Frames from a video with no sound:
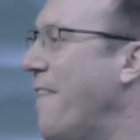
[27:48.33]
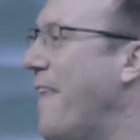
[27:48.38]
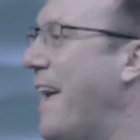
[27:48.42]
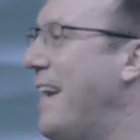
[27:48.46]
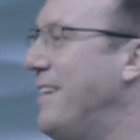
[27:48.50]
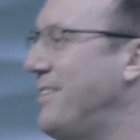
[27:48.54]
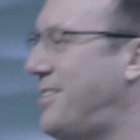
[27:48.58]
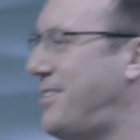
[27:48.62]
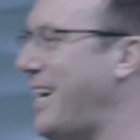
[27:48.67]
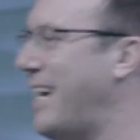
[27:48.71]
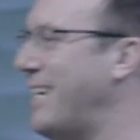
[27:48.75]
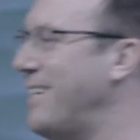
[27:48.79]

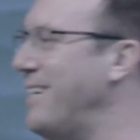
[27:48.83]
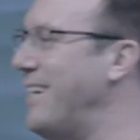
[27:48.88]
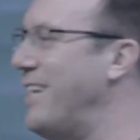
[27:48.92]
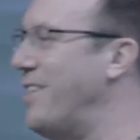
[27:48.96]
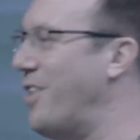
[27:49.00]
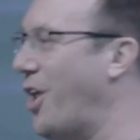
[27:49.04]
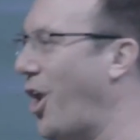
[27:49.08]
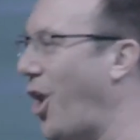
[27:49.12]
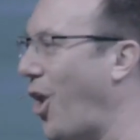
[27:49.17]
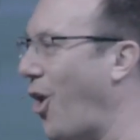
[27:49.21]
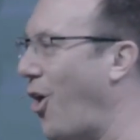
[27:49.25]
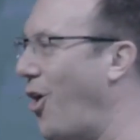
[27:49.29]
then suddenly
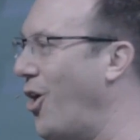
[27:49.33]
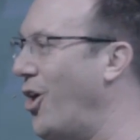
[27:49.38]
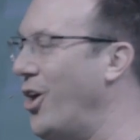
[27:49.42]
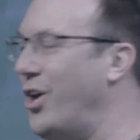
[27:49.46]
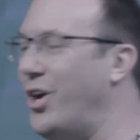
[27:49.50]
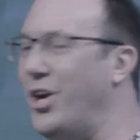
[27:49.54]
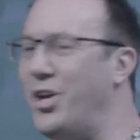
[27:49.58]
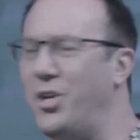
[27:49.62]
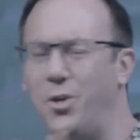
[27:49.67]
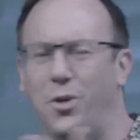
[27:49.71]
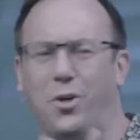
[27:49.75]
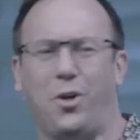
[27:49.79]
the
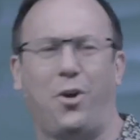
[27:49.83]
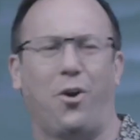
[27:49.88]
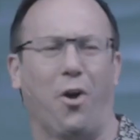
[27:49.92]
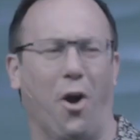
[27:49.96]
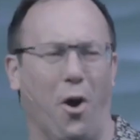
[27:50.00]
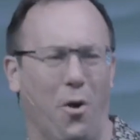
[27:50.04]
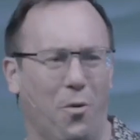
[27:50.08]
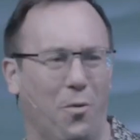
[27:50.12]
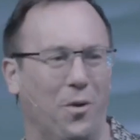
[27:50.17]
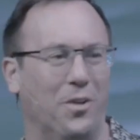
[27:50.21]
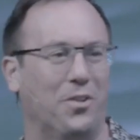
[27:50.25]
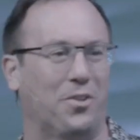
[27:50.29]
longer you
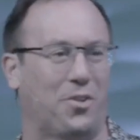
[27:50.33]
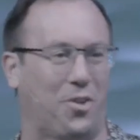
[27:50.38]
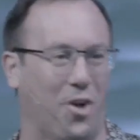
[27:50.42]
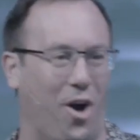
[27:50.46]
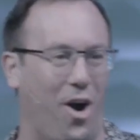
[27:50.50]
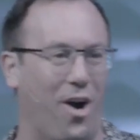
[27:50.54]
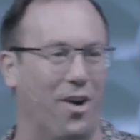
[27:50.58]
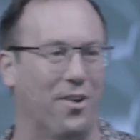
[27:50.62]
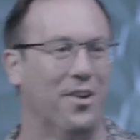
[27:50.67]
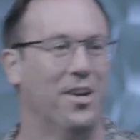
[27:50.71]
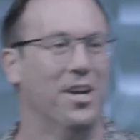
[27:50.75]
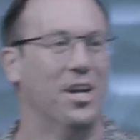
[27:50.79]
grow with
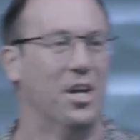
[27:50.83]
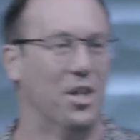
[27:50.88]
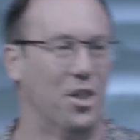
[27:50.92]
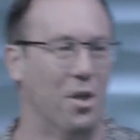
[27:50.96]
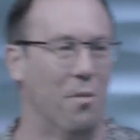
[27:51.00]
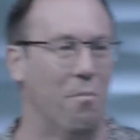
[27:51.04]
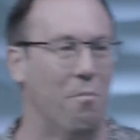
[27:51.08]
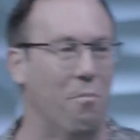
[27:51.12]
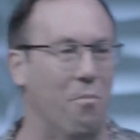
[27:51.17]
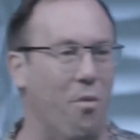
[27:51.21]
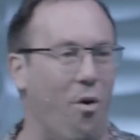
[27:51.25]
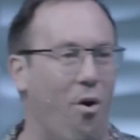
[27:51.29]
God, the
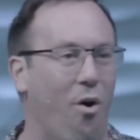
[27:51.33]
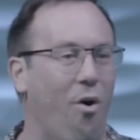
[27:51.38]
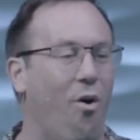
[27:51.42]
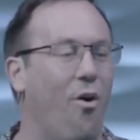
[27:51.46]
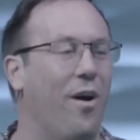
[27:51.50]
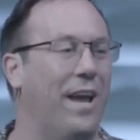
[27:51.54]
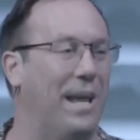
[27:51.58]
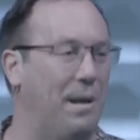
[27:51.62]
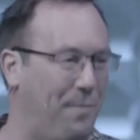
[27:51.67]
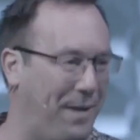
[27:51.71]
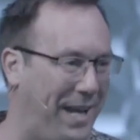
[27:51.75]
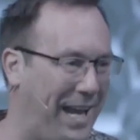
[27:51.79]
more
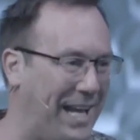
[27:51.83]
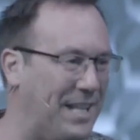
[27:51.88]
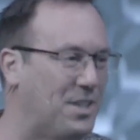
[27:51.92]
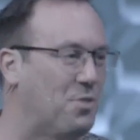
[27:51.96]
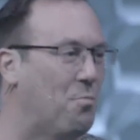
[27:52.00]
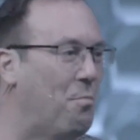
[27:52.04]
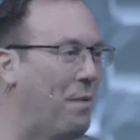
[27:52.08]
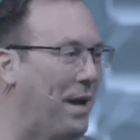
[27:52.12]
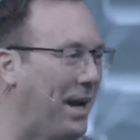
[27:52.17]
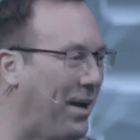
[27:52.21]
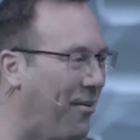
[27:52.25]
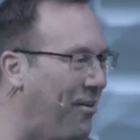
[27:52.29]
he gets
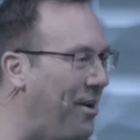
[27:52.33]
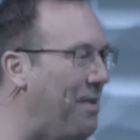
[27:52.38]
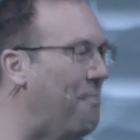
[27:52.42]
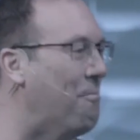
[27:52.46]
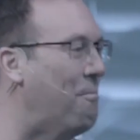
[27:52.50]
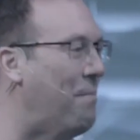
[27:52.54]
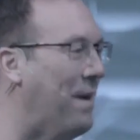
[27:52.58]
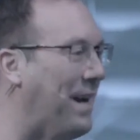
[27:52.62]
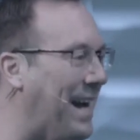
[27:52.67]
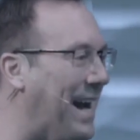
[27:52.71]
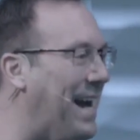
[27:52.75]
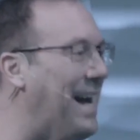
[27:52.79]
bigger and
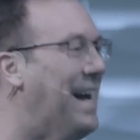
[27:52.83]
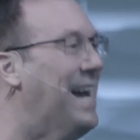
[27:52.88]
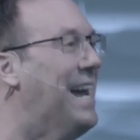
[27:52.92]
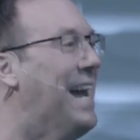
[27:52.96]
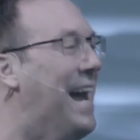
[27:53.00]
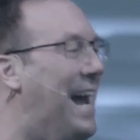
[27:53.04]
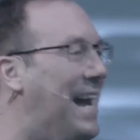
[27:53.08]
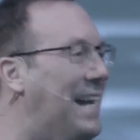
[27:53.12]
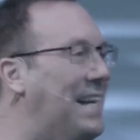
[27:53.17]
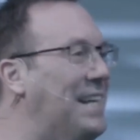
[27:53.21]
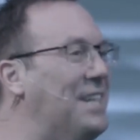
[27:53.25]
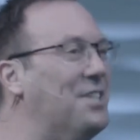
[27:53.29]
bigger
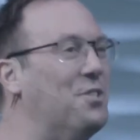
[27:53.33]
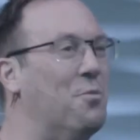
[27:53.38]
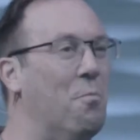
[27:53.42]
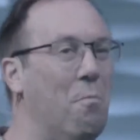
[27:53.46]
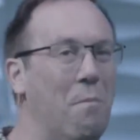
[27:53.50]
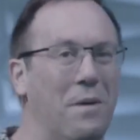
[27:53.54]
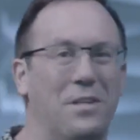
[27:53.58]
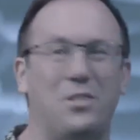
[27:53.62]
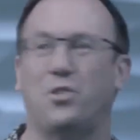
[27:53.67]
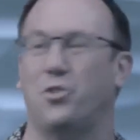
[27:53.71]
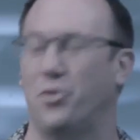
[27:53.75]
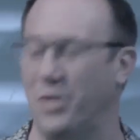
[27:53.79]
and his
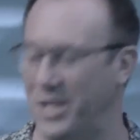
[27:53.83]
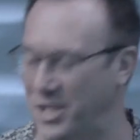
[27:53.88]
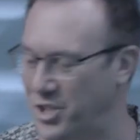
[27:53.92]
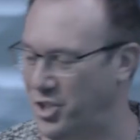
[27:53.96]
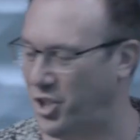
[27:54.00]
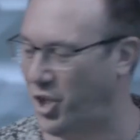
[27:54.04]
mysteries